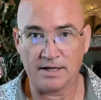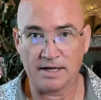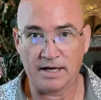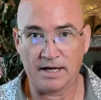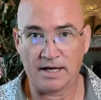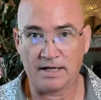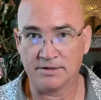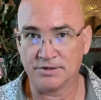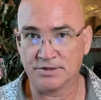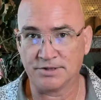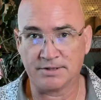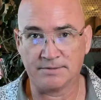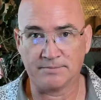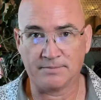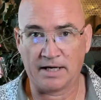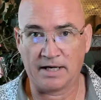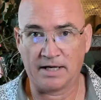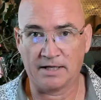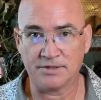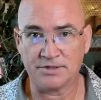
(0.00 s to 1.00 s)
And just
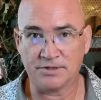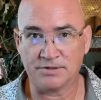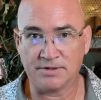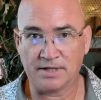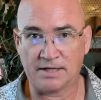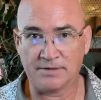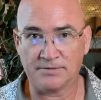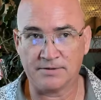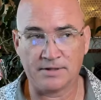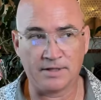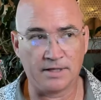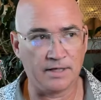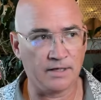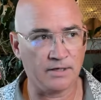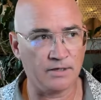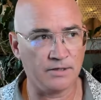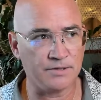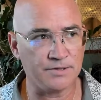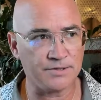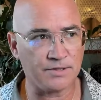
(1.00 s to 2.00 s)
imagine that
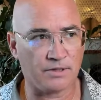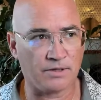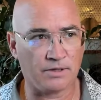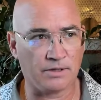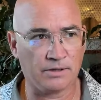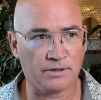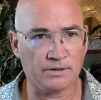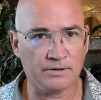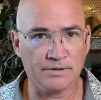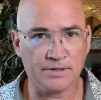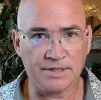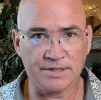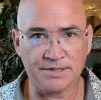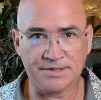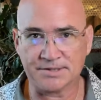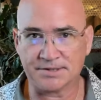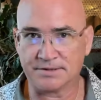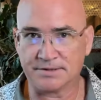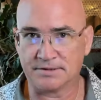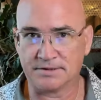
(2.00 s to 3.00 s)
there's all
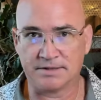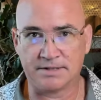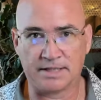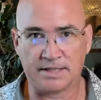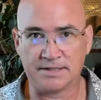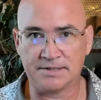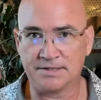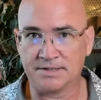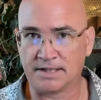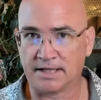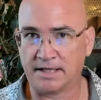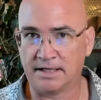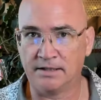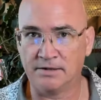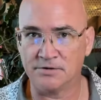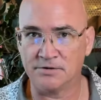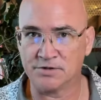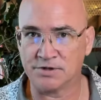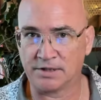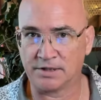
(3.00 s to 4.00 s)
this dense
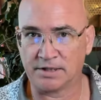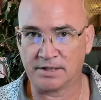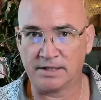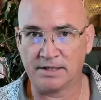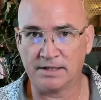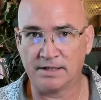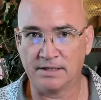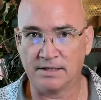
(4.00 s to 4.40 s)
energy